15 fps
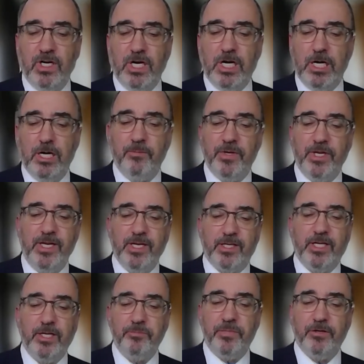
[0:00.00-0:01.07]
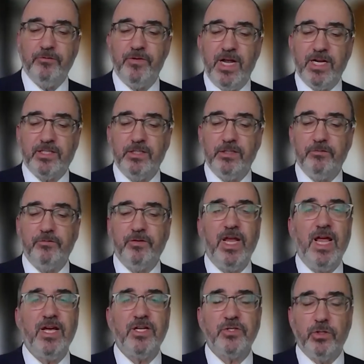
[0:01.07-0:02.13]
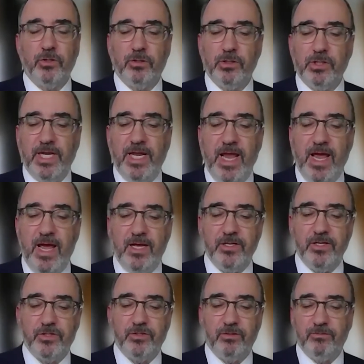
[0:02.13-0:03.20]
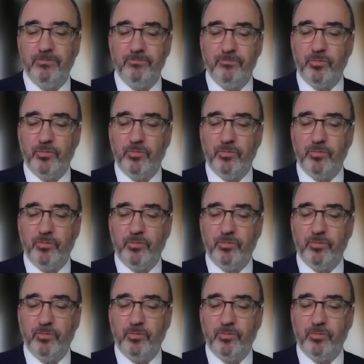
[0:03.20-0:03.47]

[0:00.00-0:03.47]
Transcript: it can be effective as early as, or